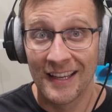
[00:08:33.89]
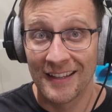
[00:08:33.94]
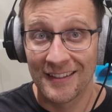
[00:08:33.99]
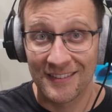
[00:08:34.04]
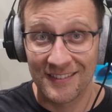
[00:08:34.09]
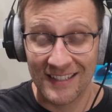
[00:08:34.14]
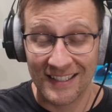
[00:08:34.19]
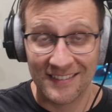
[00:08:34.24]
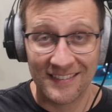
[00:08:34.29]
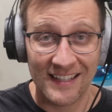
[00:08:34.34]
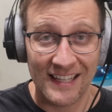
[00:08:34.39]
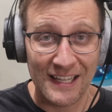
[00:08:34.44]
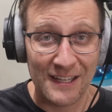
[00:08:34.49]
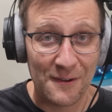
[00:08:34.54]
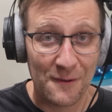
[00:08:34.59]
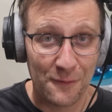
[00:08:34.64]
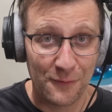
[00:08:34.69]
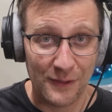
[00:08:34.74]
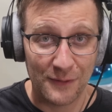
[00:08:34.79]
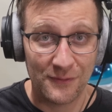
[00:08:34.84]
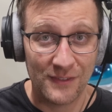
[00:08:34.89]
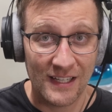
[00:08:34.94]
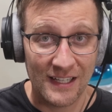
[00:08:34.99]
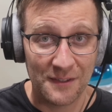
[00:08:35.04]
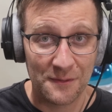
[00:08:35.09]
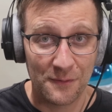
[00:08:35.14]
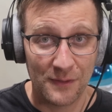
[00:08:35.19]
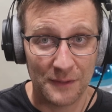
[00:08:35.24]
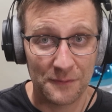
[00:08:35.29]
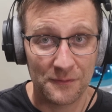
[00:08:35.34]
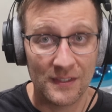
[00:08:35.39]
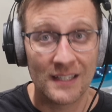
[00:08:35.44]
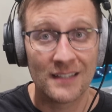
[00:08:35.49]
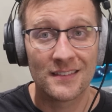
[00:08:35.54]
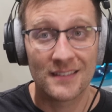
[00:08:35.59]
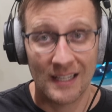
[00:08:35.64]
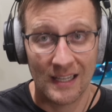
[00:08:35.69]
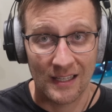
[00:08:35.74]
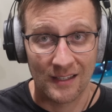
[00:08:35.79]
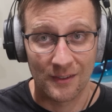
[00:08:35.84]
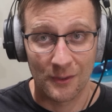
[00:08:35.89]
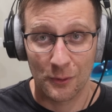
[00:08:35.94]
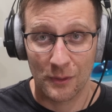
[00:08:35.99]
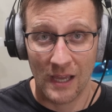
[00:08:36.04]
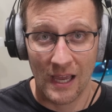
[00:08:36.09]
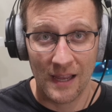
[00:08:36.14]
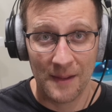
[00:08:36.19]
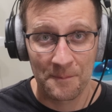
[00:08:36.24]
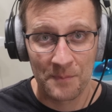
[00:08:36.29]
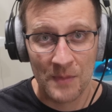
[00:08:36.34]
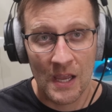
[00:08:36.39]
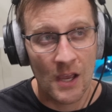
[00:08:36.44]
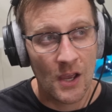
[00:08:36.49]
60, 15, 15, 10, okay?